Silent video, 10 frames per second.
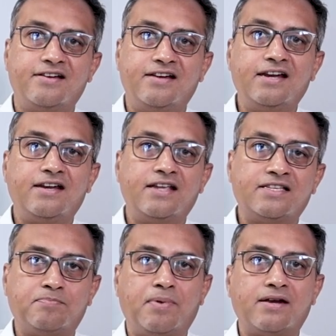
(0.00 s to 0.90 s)
didn't
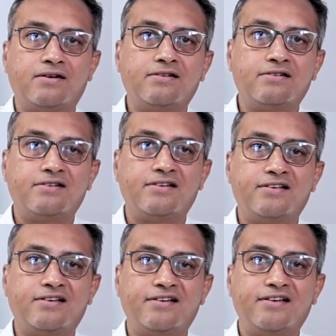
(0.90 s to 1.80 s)
expect
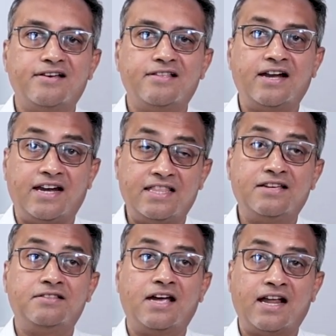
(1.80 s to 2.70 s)
that
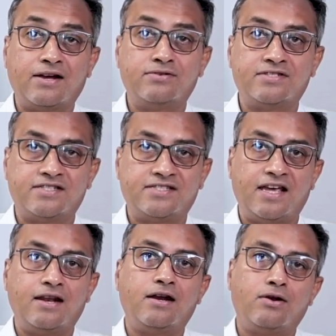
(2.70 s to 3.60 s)
either that I could
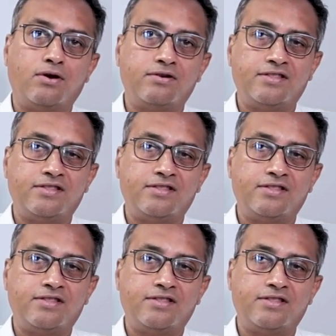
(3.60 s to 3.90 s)
sustain it or